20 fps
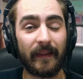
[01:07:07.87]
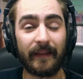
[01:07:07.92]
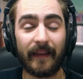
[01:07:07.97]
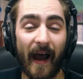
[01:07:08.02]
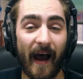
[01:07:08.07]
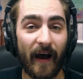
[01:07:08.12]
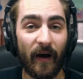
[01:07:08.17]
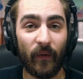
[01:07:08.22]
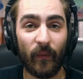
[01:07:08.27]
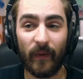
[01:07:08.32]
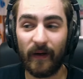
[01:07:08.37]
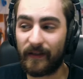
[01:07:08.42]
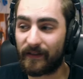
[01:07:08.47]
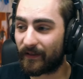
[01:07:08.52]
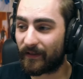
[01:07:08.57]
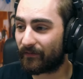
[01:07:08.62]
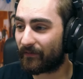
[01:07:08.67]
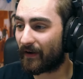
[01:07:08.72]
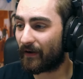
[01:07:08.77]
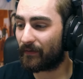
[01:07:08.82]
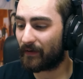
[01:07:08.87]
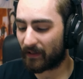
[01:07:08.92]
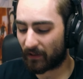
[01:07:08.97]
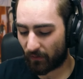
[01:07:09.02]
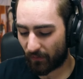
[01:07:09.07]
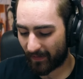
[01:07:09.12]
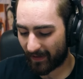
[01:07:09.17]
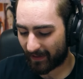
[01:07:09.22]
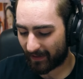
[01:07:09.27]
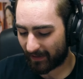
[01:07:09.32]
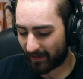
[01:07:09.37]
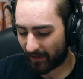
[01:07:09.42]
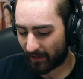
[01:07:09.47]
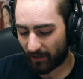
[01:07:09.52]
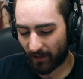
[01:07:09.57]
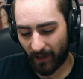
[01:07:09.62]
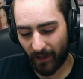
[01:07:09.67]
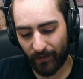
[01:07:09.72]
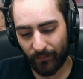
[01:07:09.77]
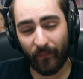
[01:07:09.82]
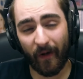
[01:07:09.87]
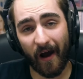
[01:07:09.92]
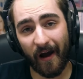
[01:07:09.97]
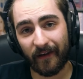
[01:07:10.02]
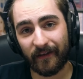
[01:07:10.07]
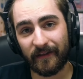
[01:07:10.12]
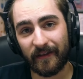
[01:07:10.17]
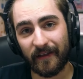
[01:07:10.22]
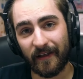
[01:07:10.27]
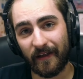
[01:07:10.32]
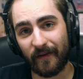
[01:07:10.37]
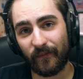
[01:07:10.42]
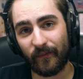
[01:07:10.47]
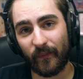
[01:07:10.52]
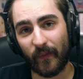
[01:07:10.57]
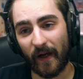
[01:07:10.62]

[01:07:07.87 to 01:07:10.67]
That was a very quick little unboxing,